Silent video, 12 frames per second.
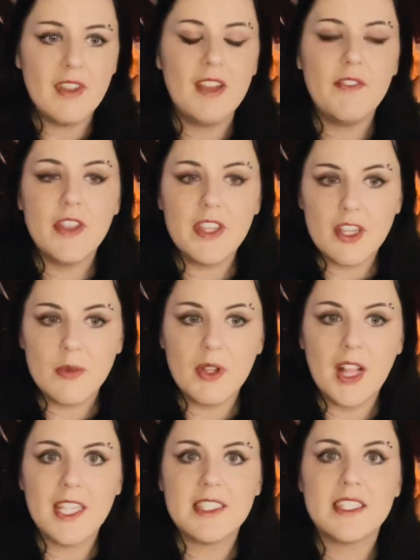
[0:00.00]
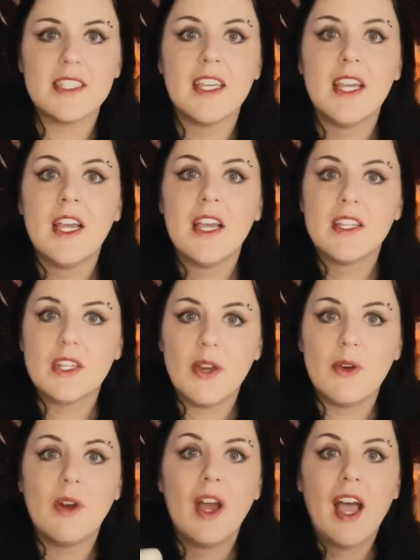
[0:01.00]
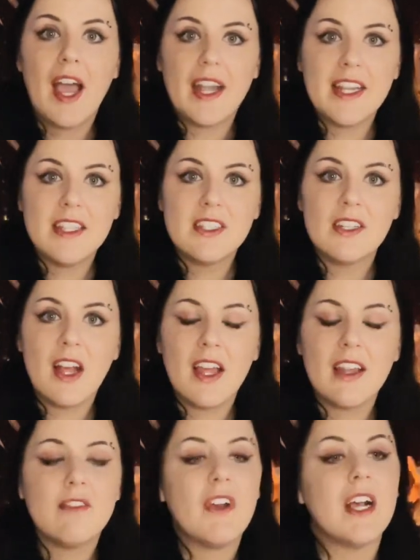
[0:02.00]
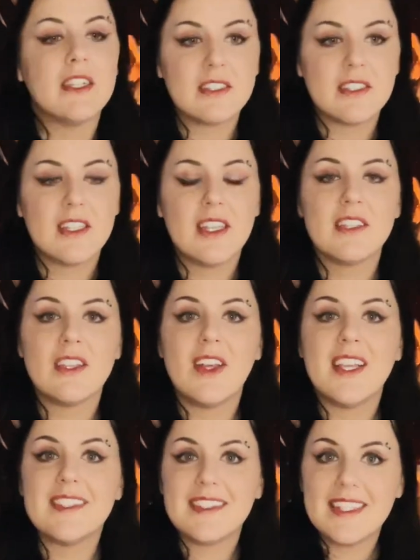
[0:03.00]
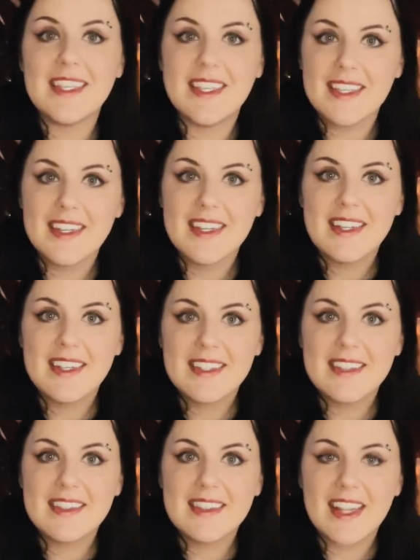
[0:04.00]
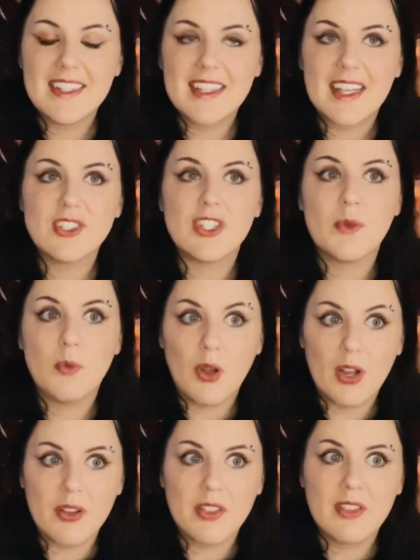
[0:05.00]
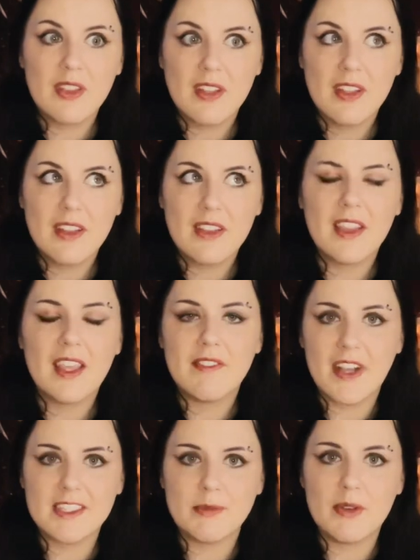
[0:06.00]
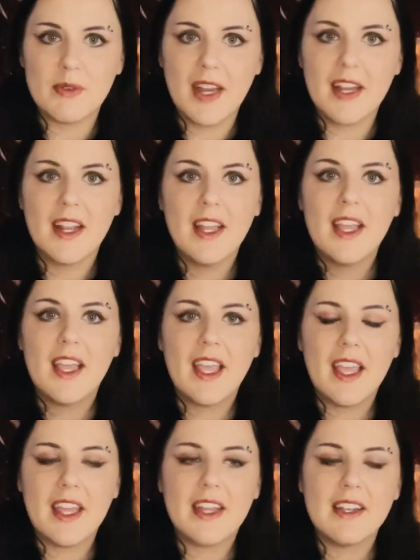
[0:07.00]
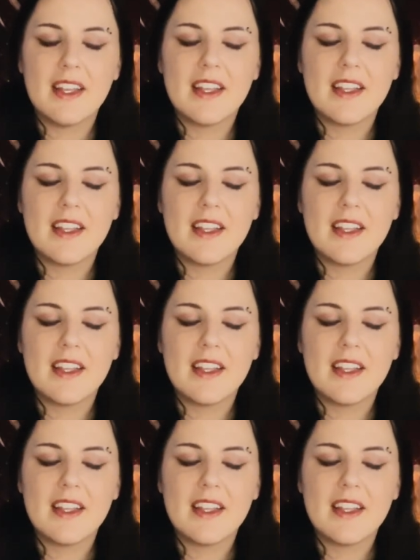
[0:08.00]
I feel like you're realizing, no, I need to not invest until I see that it's actually worth the investment, right? And